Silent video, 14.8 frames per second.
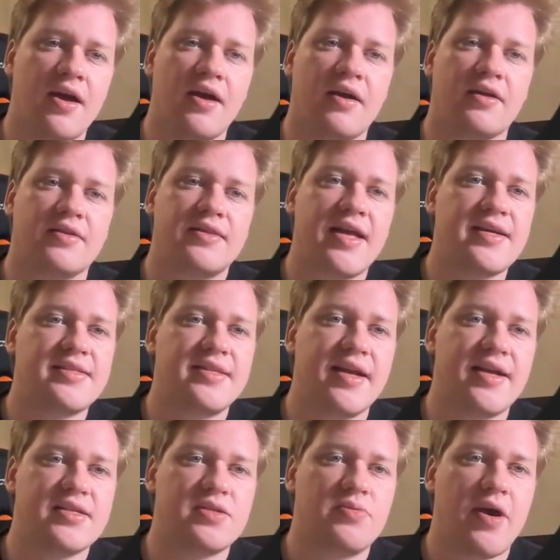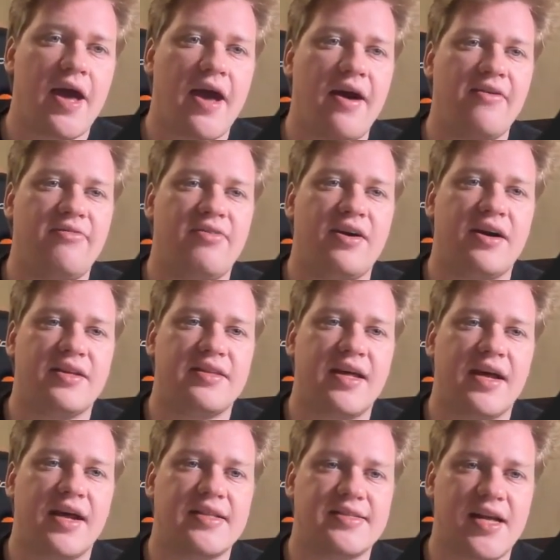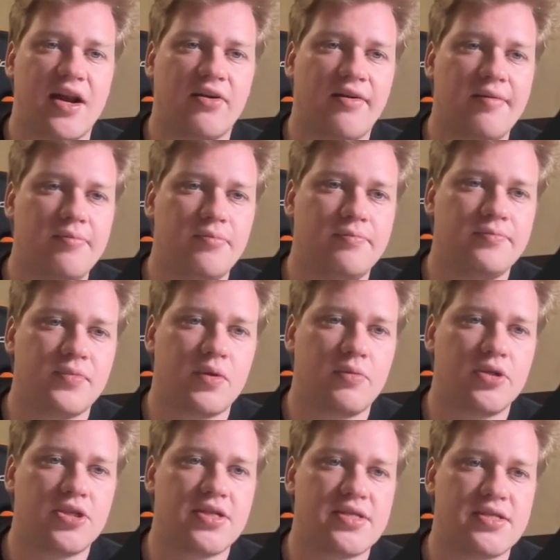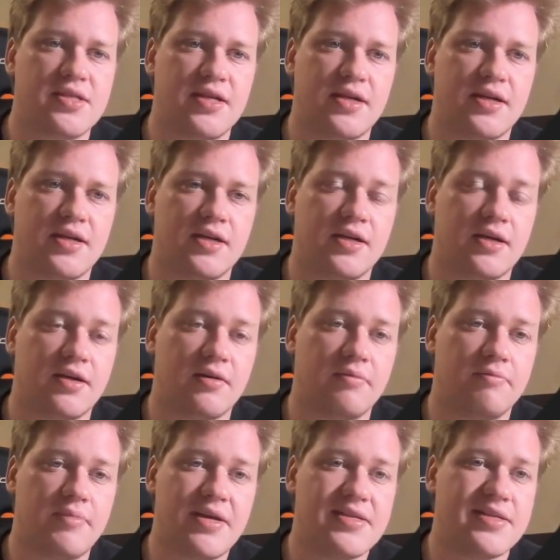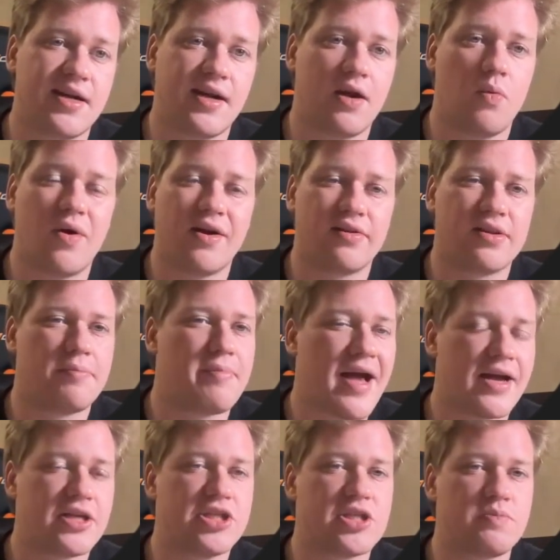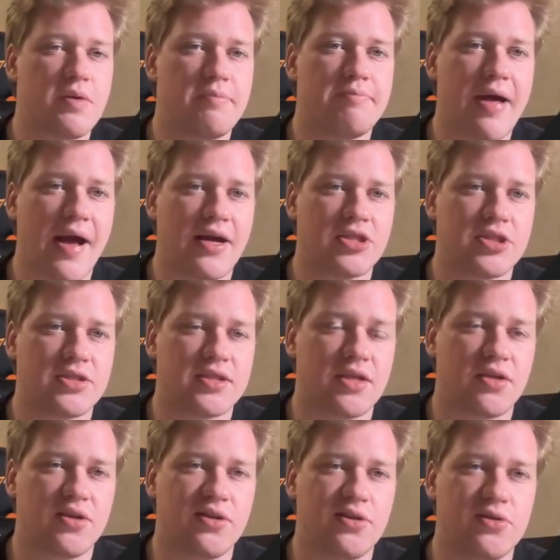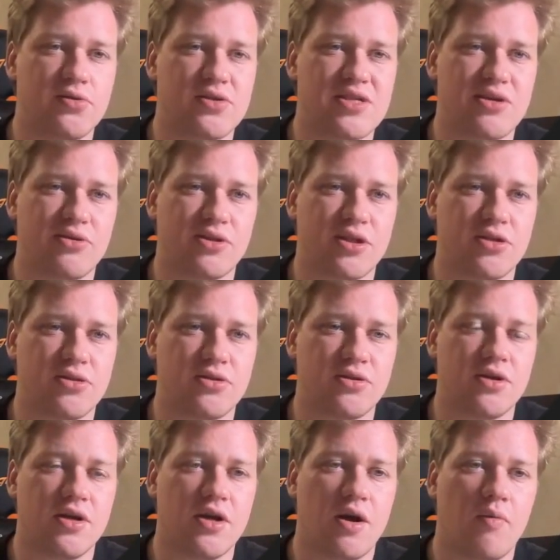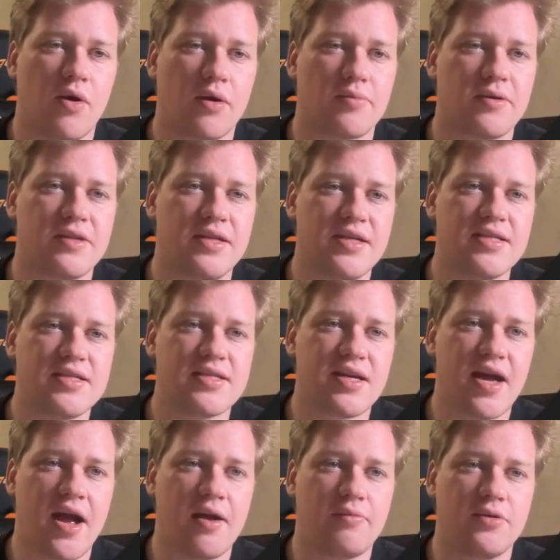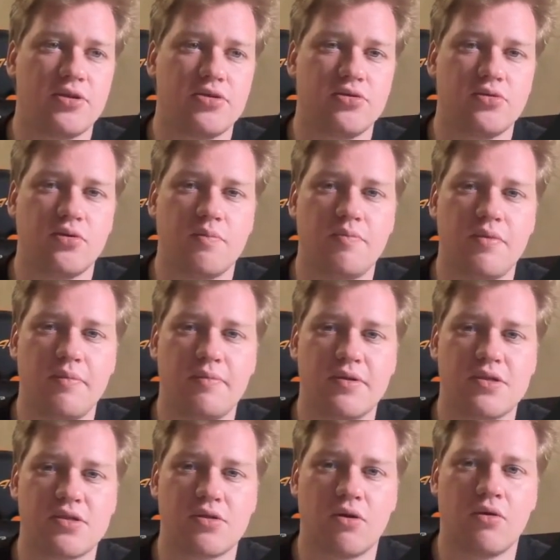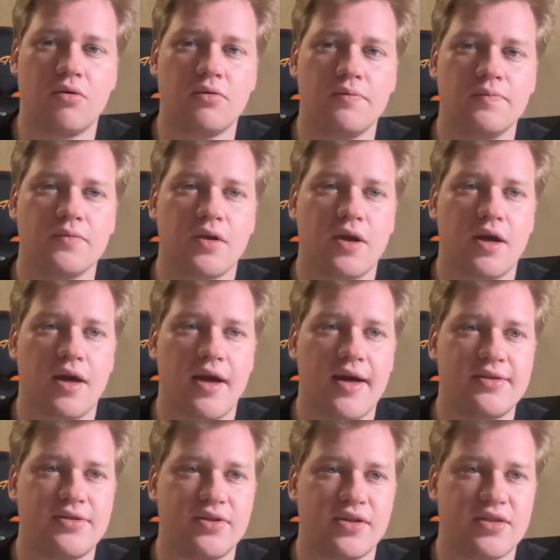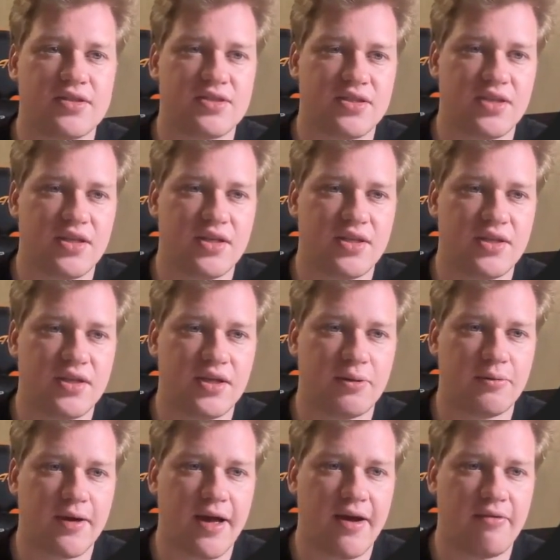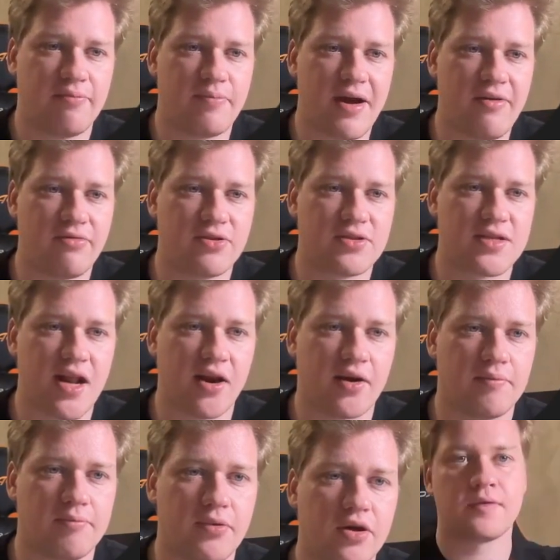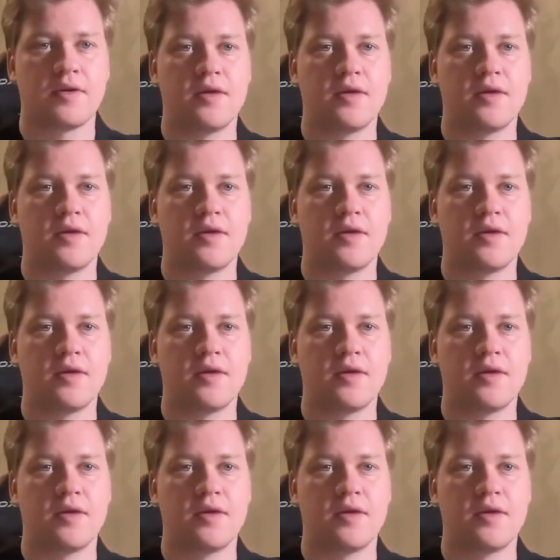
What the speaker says: Next thing is we have the Telegram, which is basically one of the packages, pip packages that you can use in order to work with this, and we do pip install. As you can see here, we have Python Telegram bot.